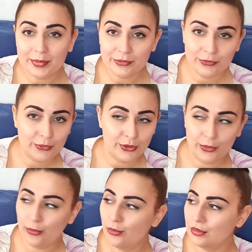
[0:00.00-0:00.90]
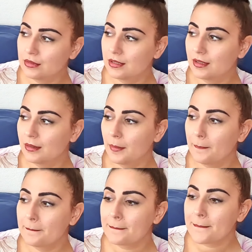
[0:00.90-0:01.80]
for all the
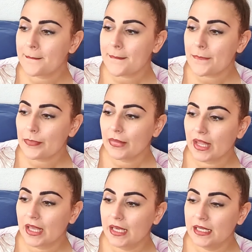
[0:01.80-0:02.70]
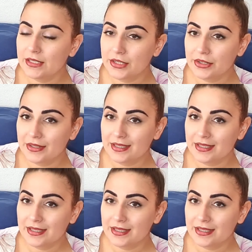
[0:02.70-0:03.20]
interior